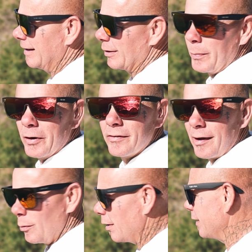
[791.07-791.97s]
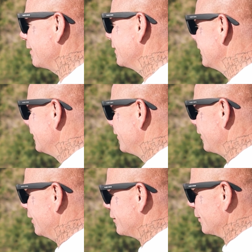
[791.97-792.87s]
get the birds I wanted.
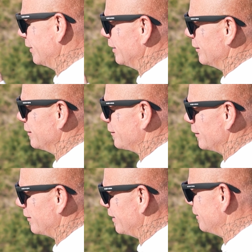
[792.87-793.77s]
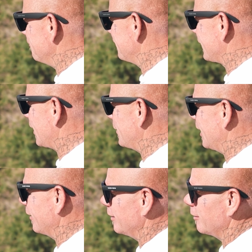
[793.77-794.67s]
So it's really no different than coming
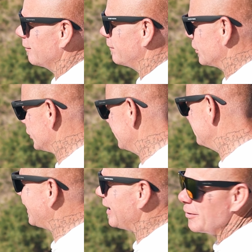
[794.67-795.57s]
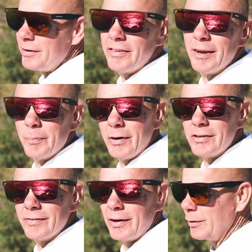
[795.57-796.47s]
out here and fishing. I know you see a
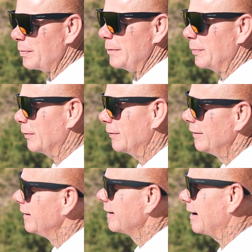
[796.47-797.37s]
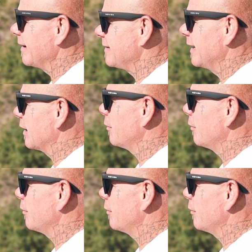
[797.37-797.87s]
bunch of other people, content